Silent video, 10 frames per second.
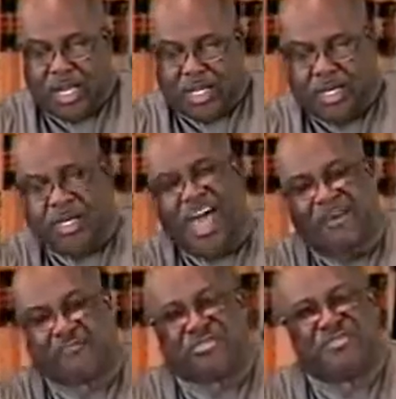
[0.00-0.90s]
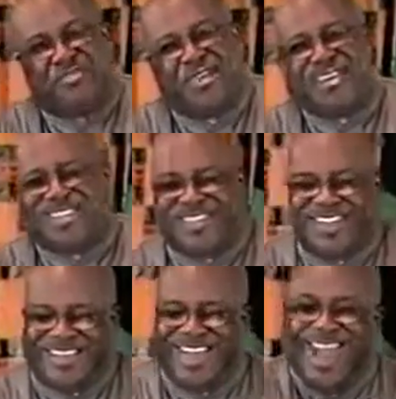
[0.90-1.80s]
could have prevented
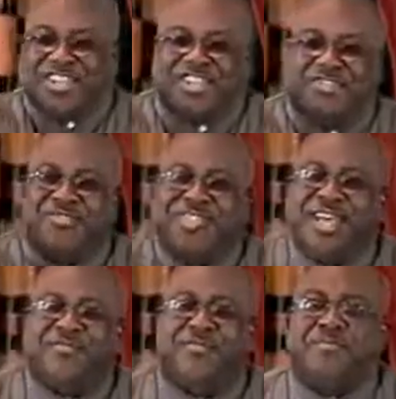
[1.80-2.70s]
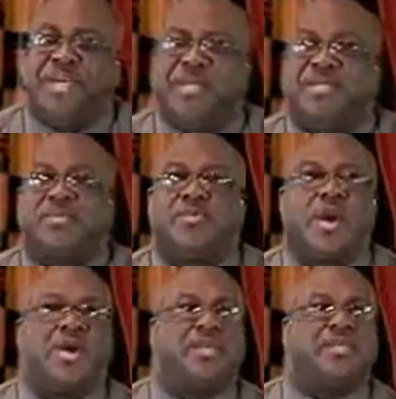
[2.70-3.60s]
the national debt from getting to
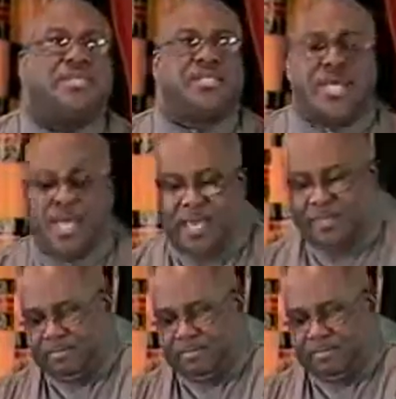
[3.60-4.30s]
where it is today.